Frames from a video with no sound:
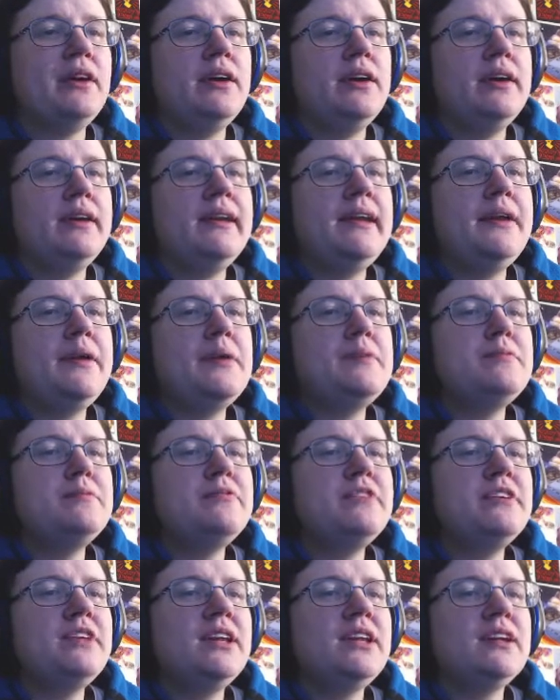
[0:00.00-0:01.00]
Now I'm
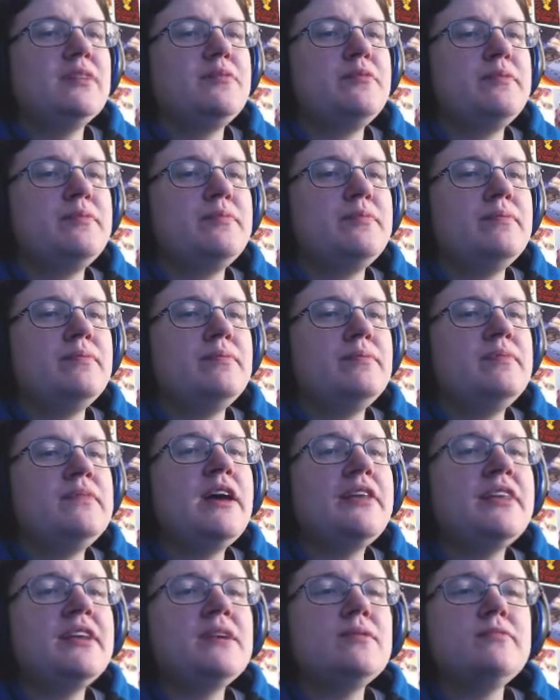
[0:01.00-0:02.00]
feeling now
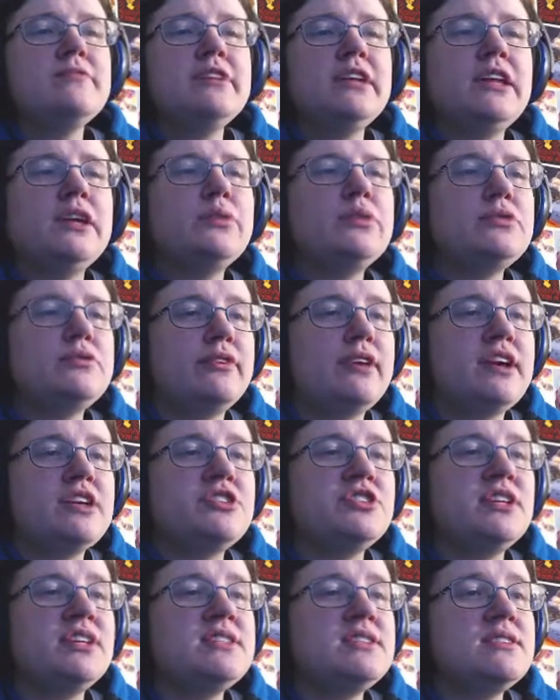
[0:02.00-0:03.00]
that I'm feeling
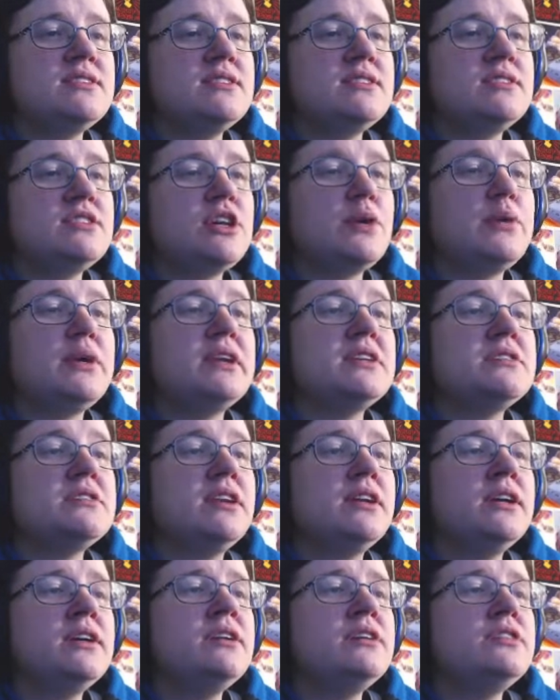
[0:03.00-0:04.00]
refreshed, let's shall we get
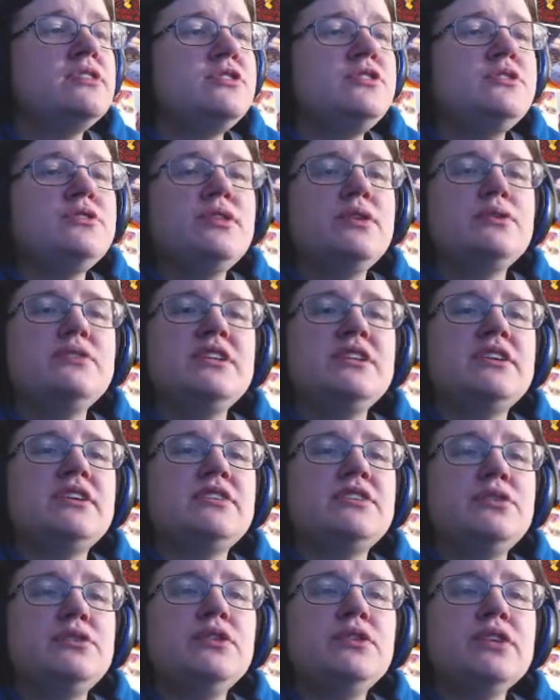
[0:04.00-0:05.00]
started? Do you know, dear,
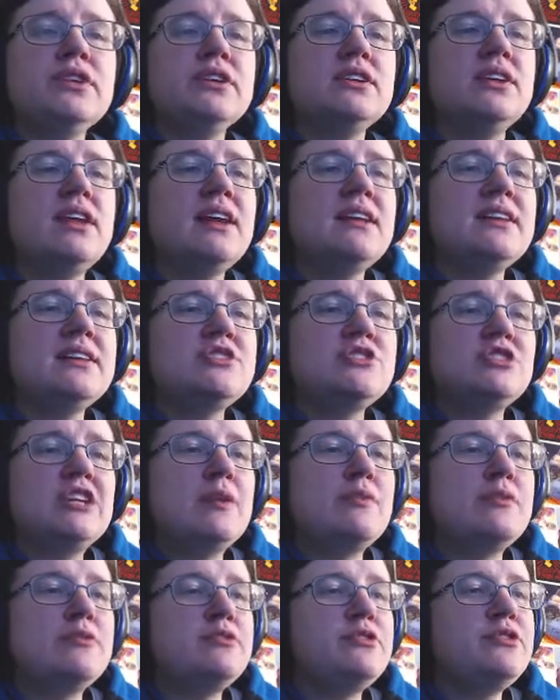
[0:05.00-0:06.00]
you'd look a lot less drab
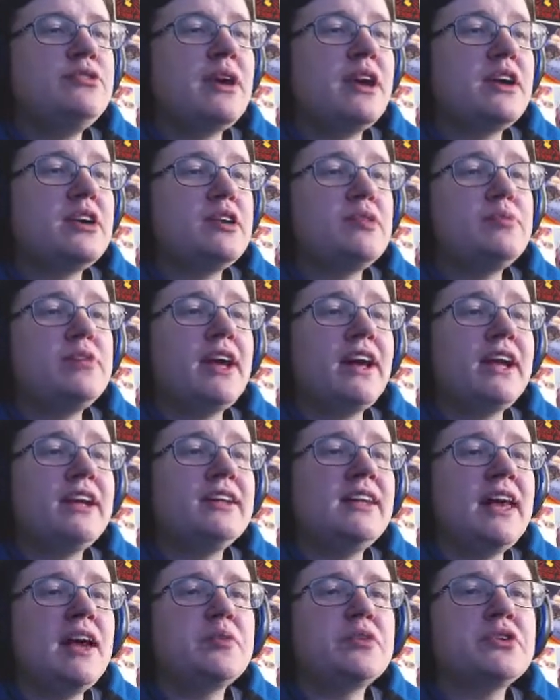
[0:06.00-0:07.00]
if you knew how to apply
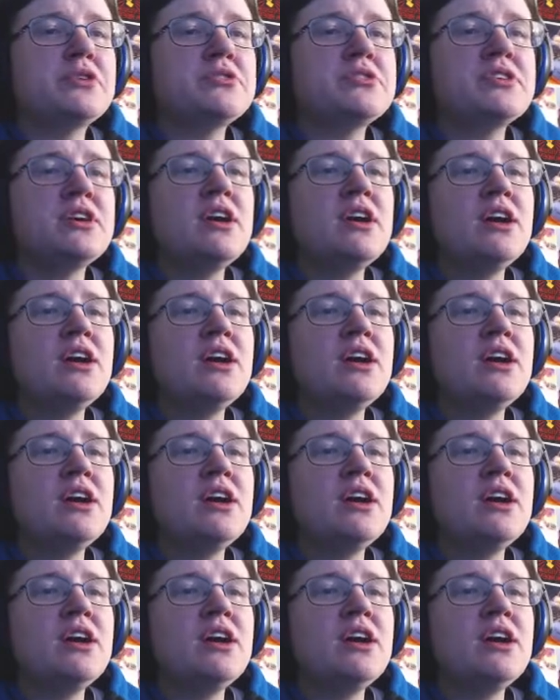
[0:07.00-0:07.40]
glamours.